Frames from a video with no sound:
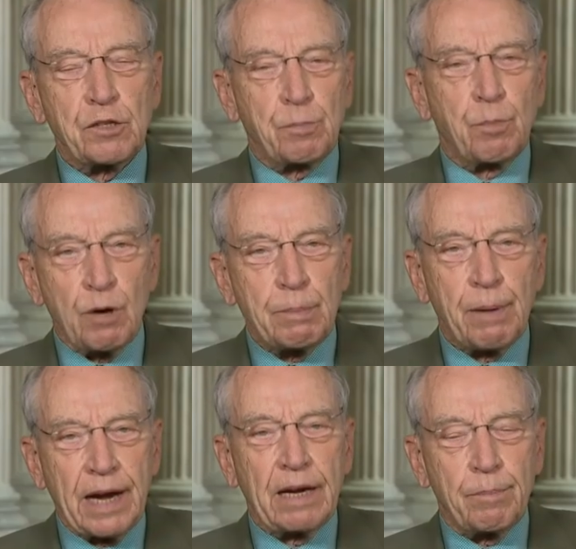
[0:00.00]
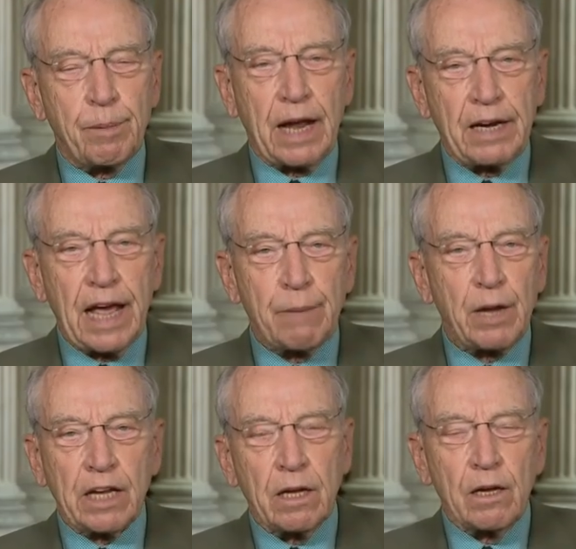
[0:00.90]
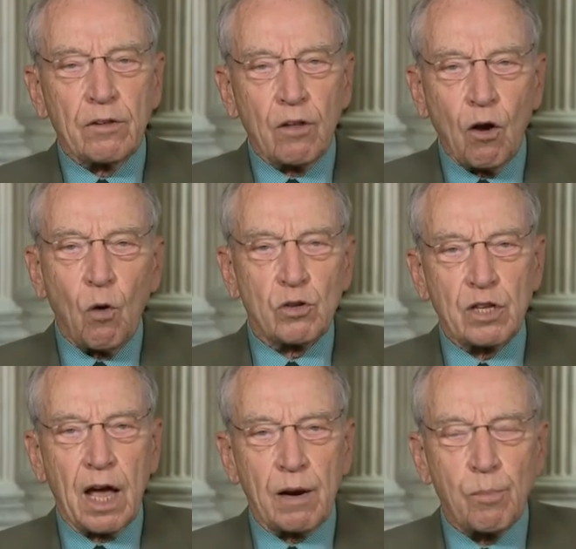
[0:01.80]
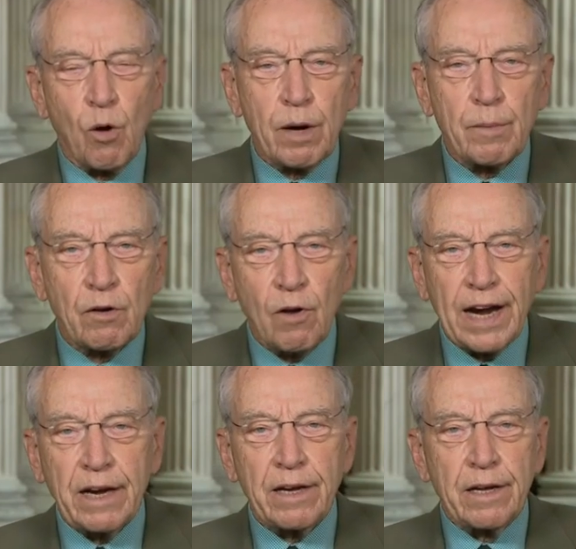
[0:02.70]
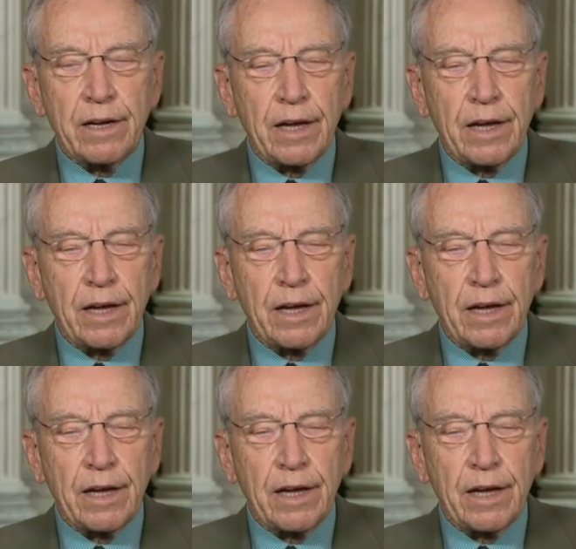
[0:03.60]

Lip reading: just pre-pandemic. Yeah. The lowest unemployment rate